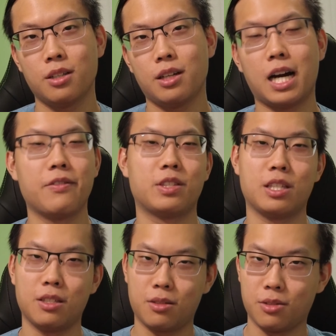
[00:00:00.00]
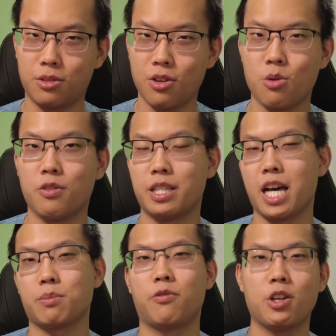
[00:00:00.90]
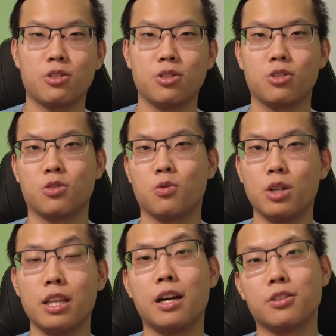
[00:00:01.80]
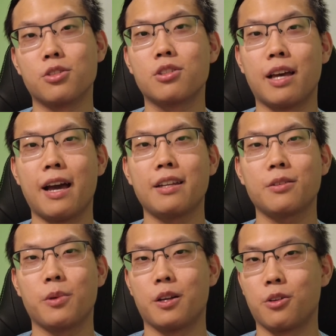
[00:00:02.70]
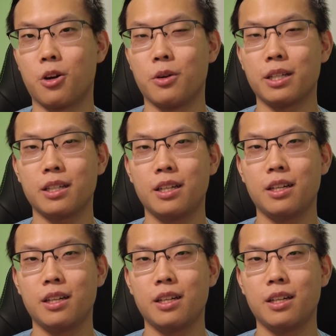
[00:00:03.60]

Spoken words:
Obviously, consult with a tax professional to really understand where you're going